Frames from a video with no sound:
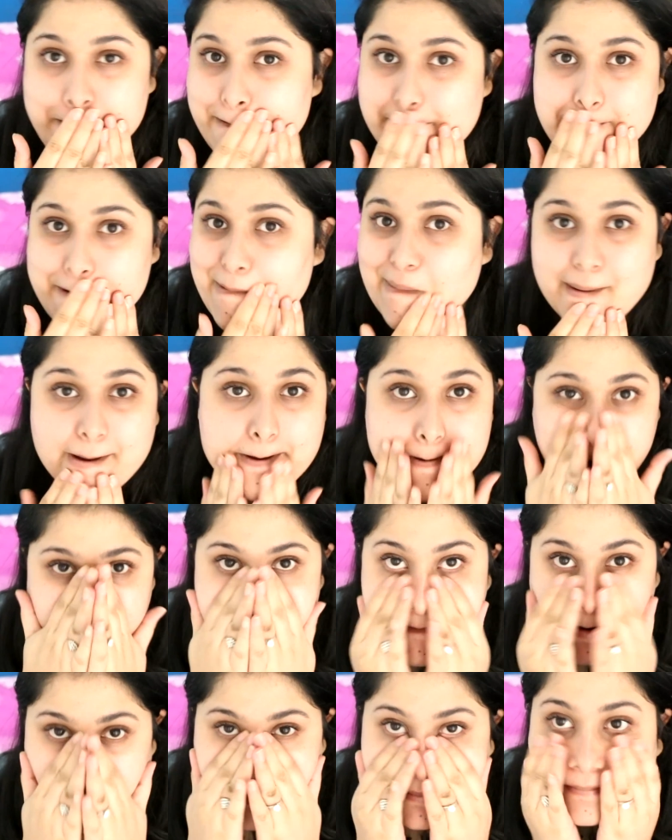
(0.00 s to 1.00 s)

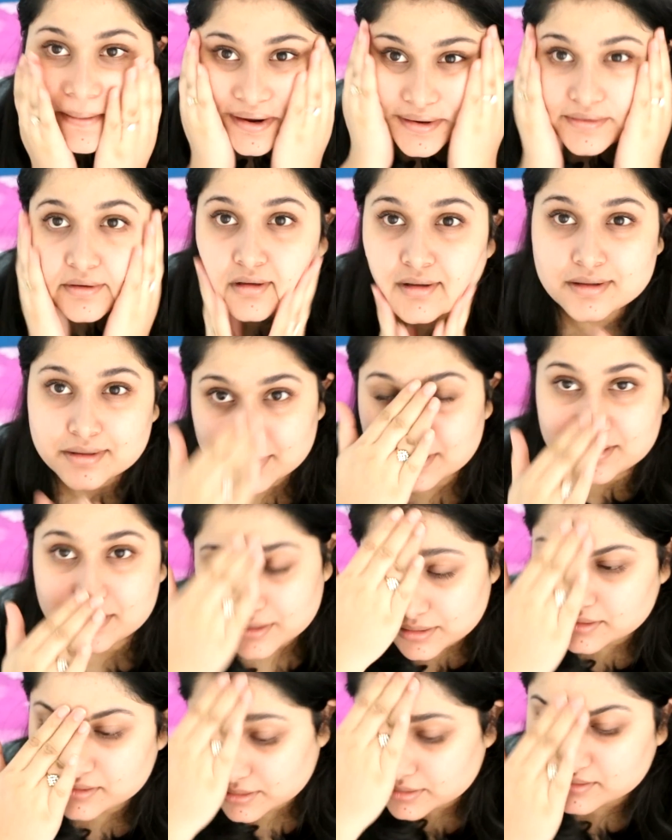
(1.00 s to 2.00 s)
skincare thing for
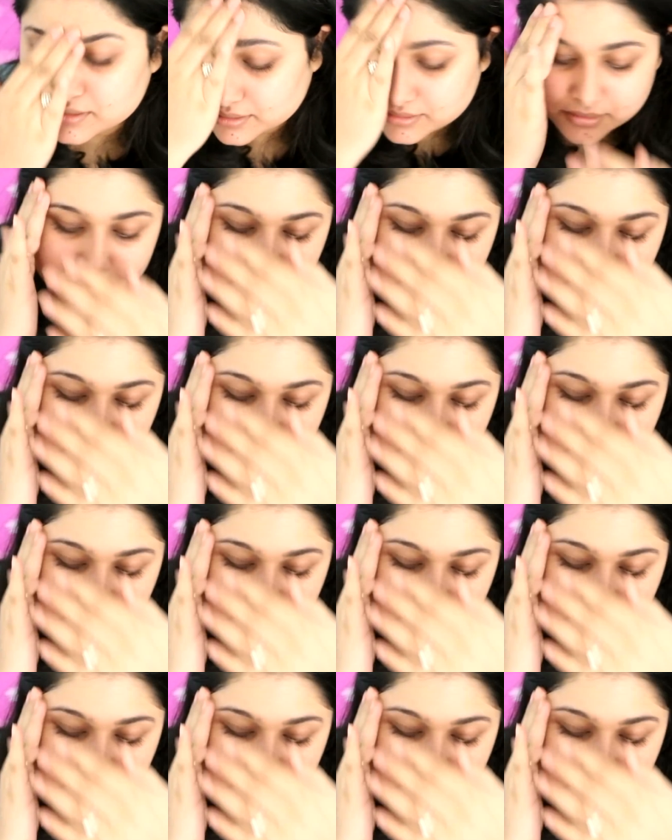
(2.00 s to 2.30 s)
the day.